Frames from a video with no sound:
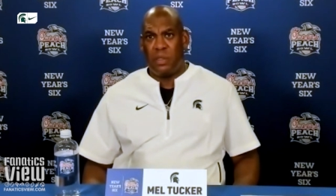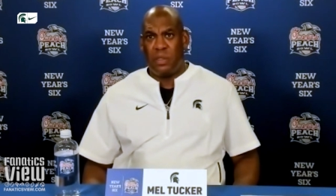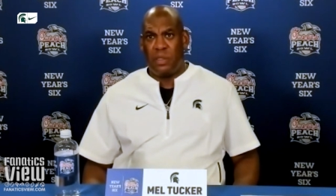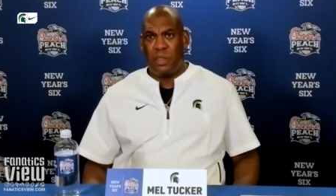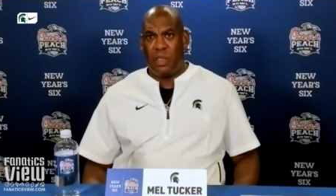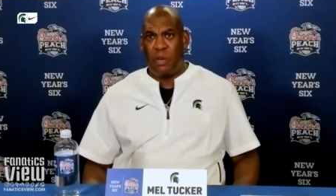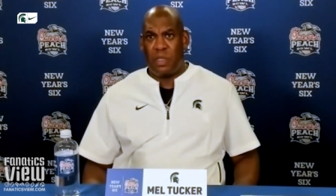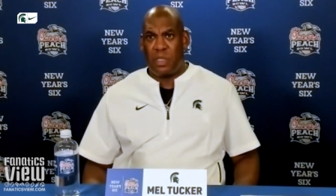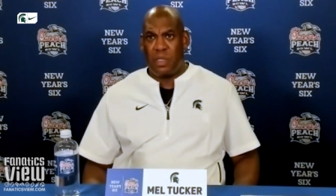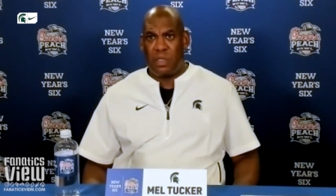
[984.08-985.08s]
You know,
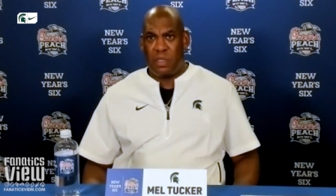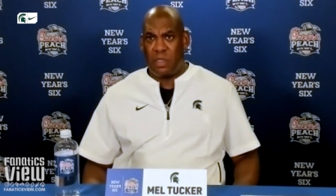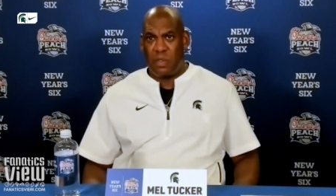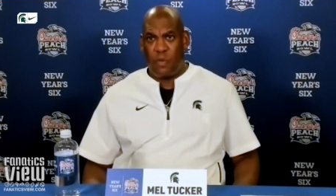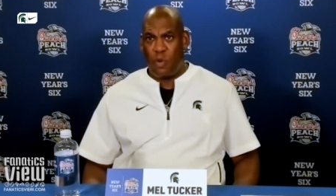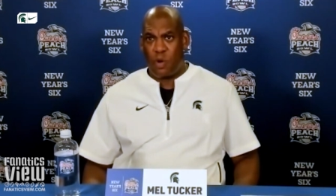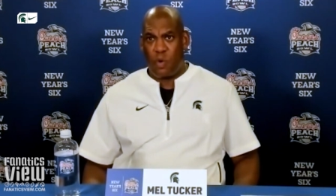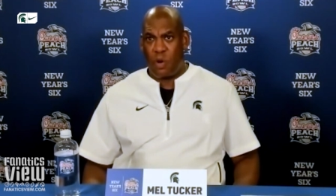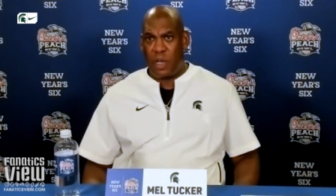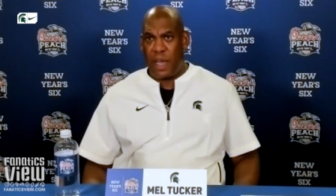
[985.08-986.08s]
it's a, it's a four
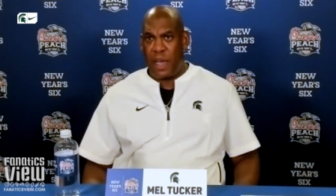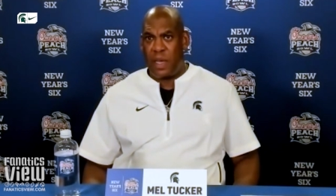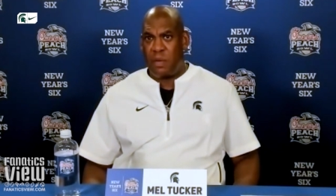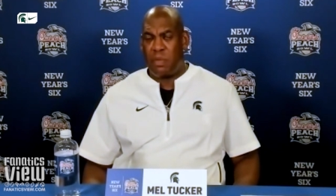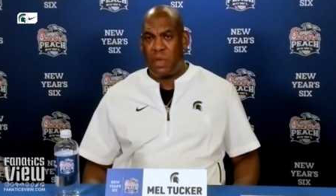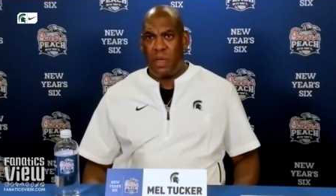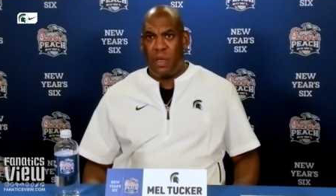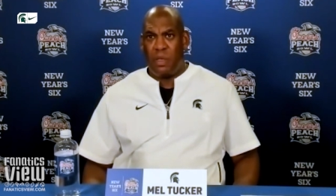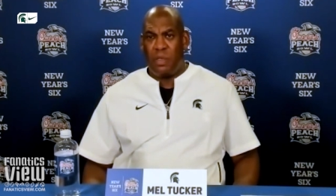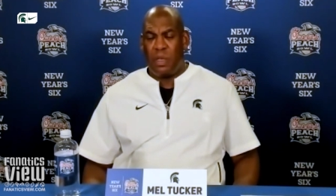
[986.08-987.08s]
quarter game.
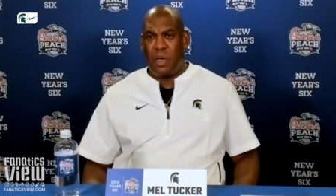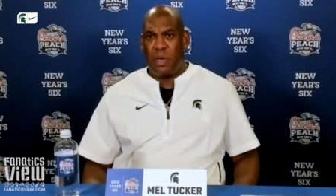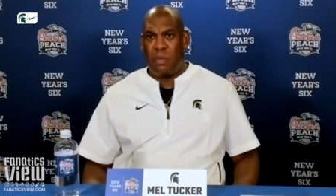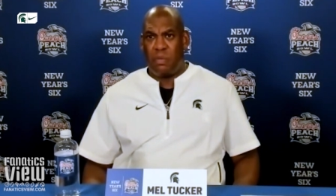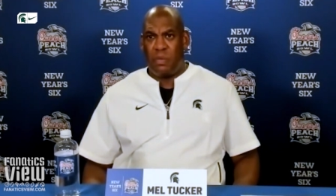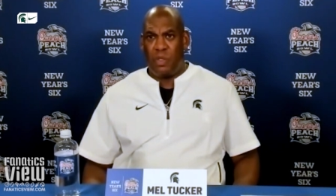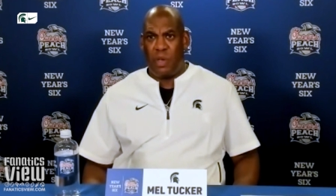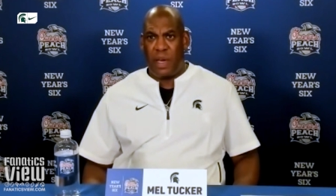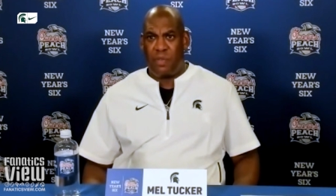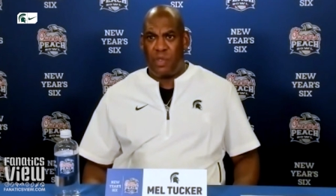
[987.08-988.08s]
Um, you
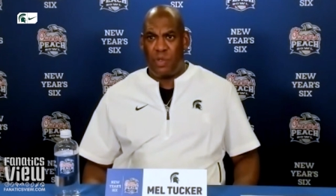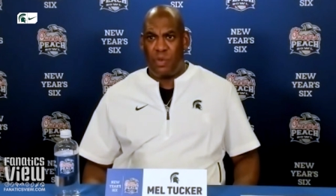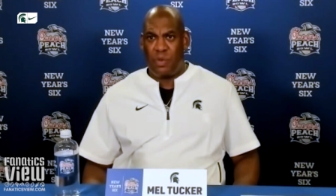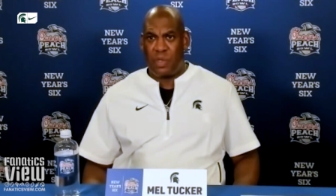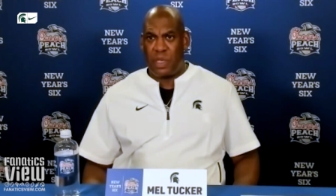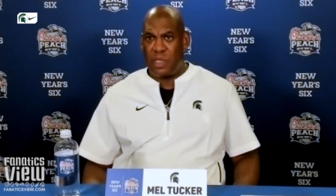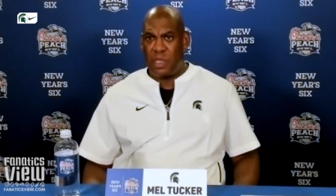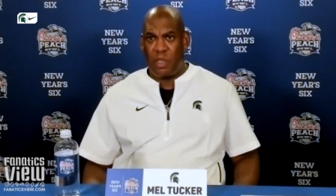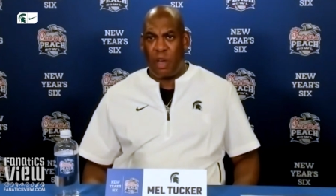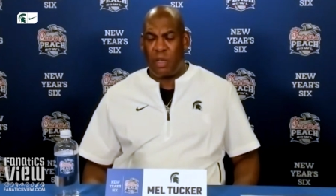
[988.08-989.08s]
have to
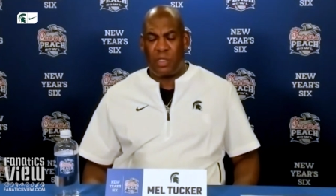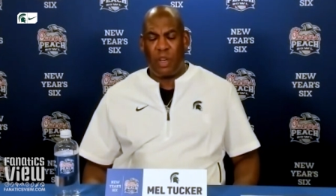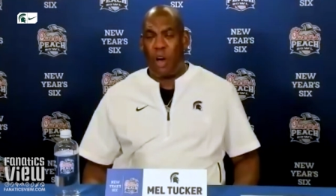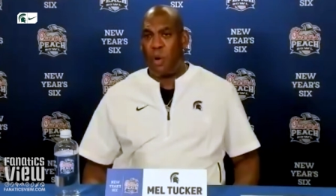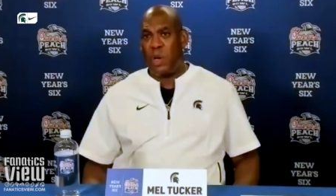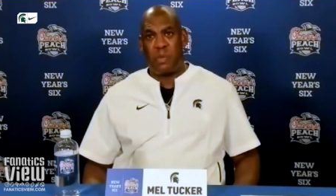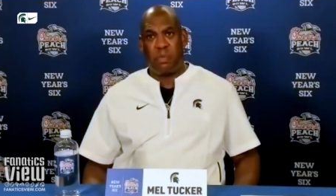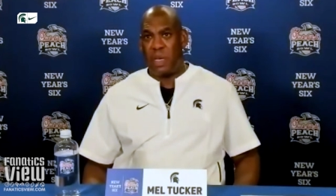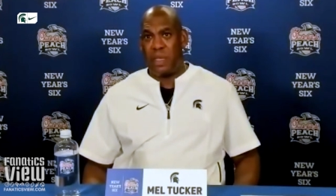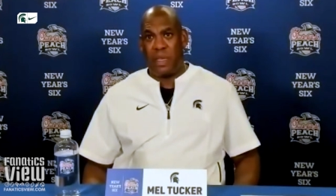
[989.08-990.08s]
continue to, to, always
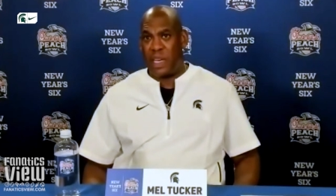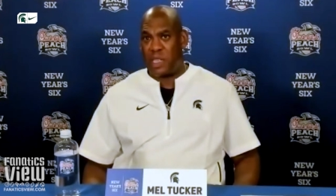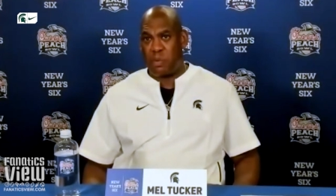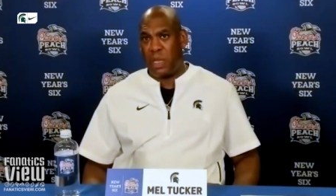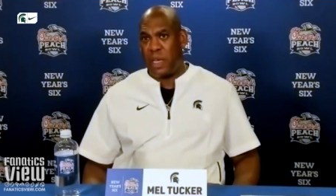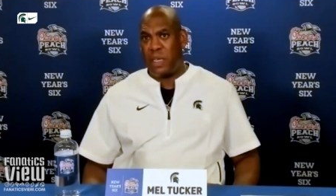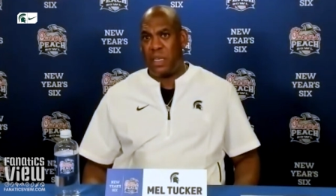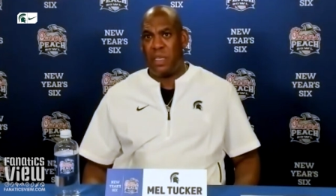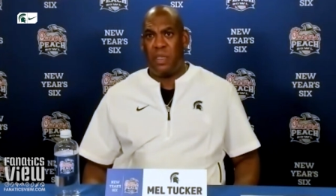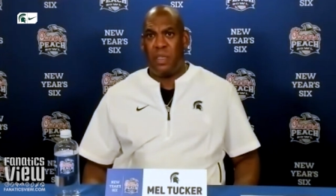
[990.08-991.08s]
play the next play.
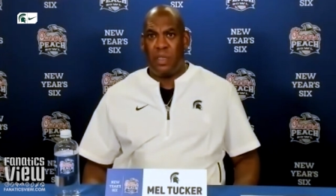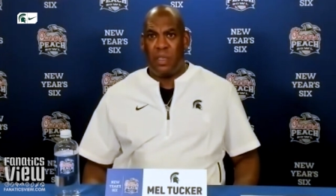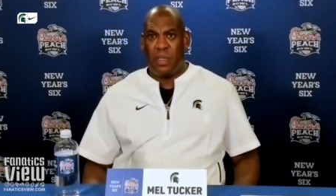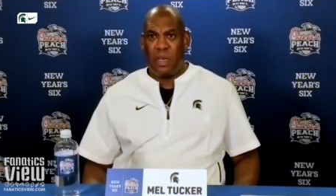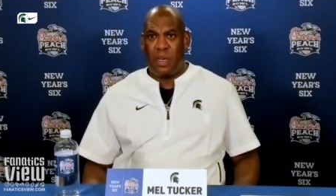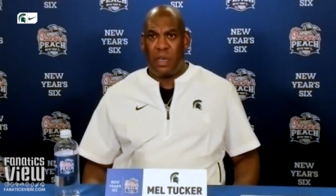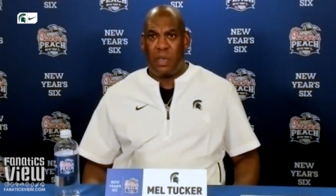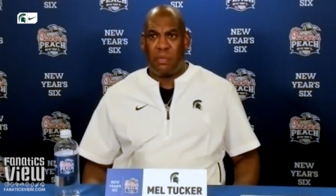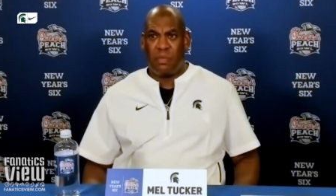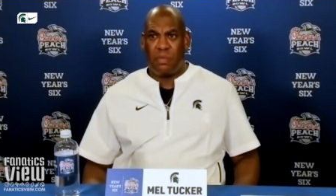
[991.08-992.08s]

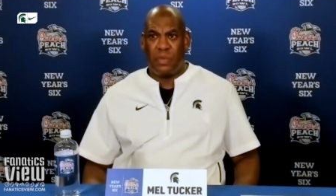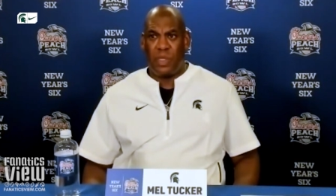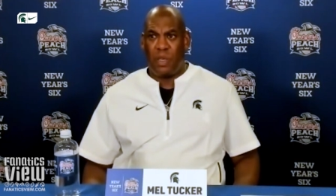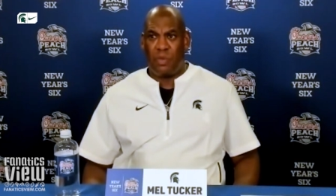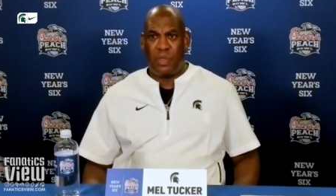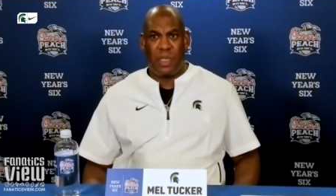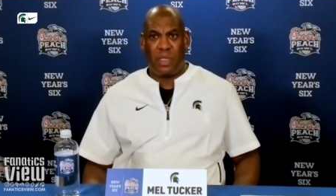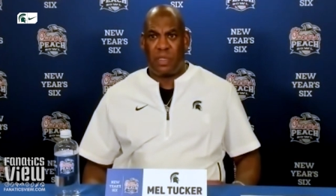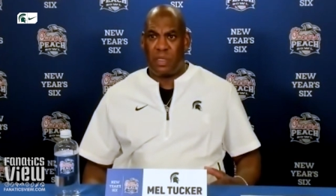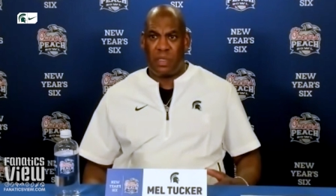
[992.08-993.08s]
Um, you know,
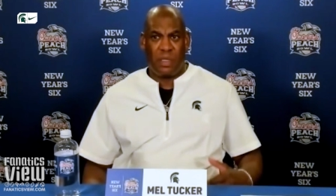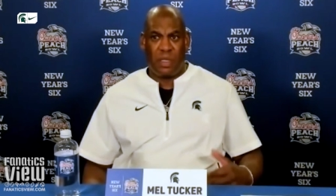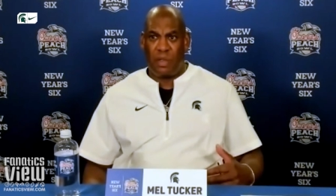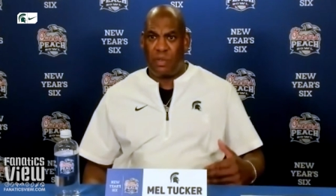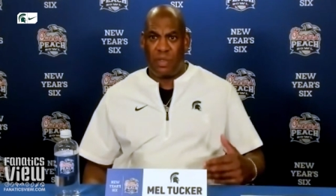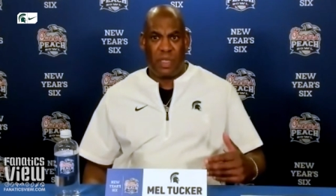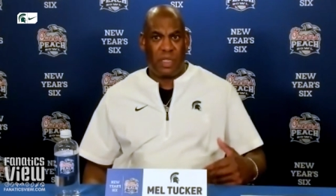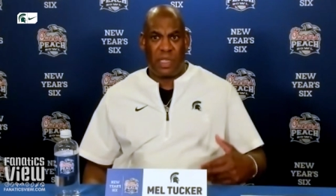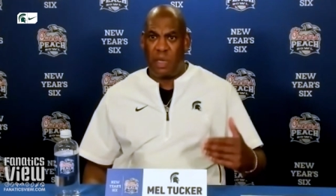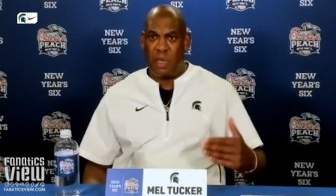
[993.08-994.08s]
just you know,
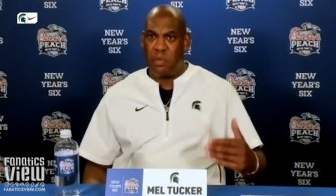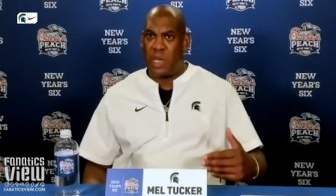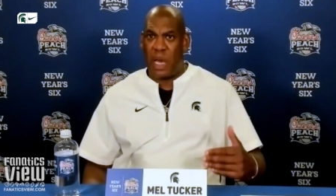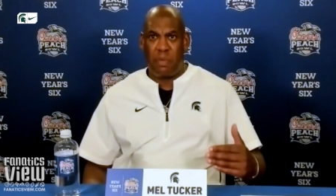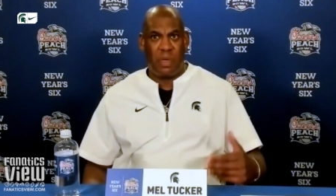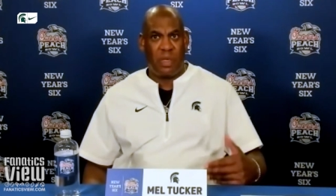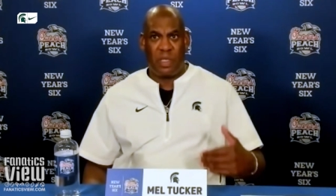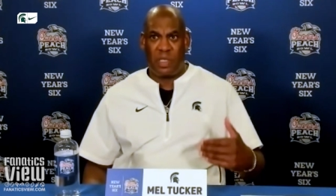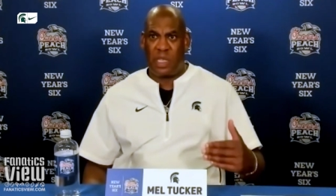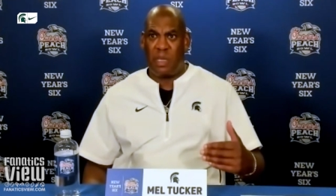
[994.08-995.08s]
just keep chopping,
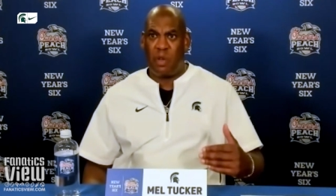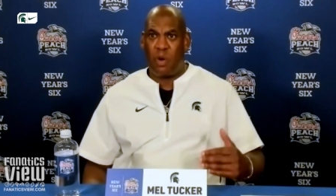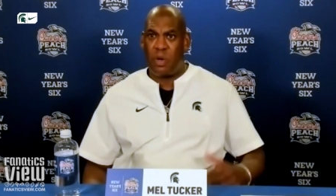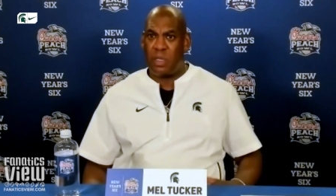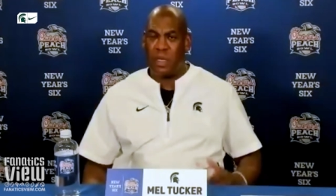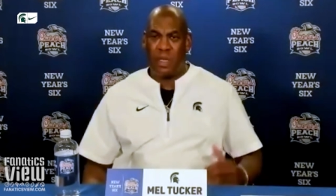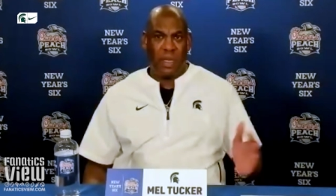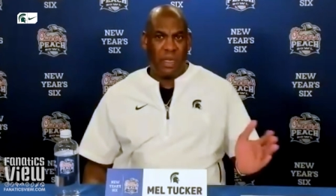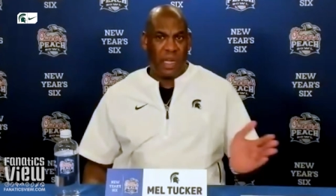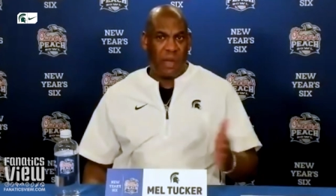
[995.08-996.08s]
just keep going.
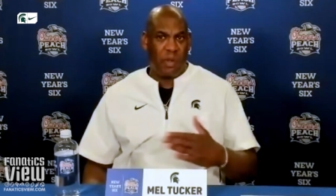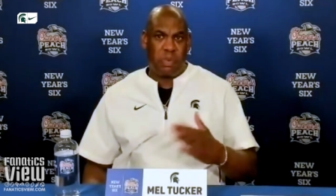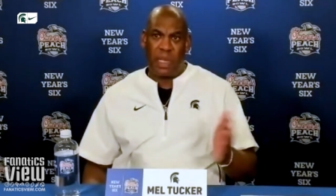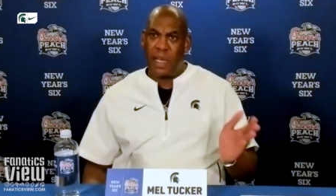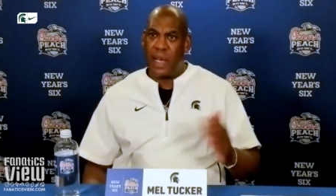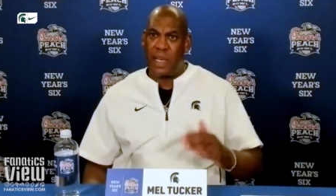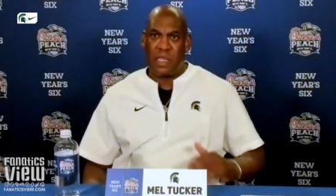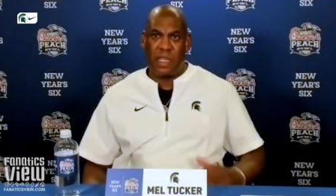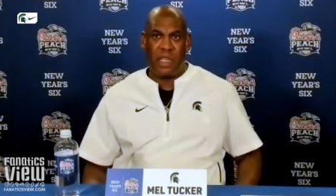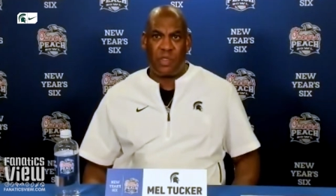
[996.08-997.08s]
Every play has
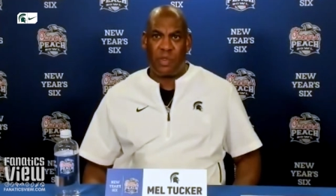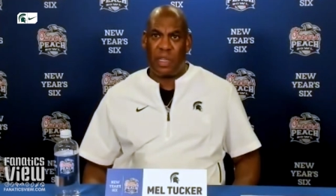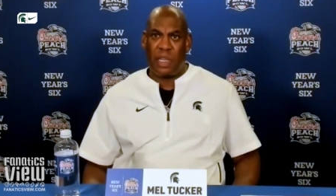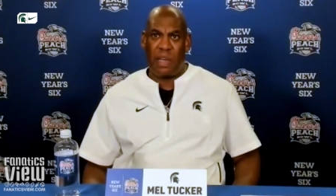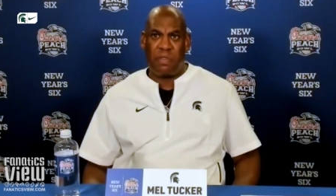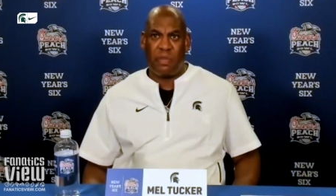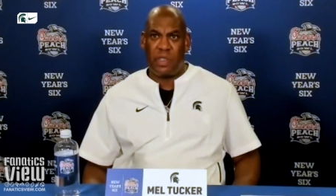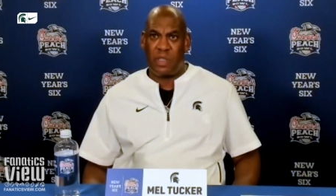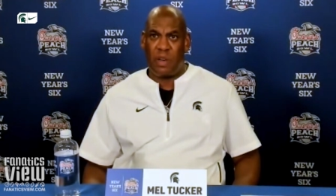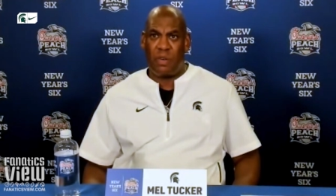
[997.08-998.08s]
a history and a life of
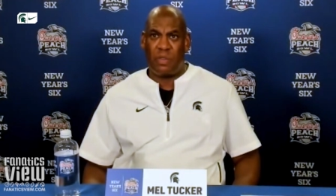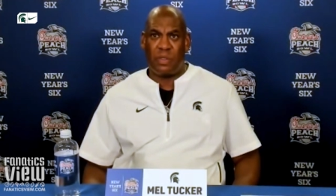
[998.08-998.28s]
its own,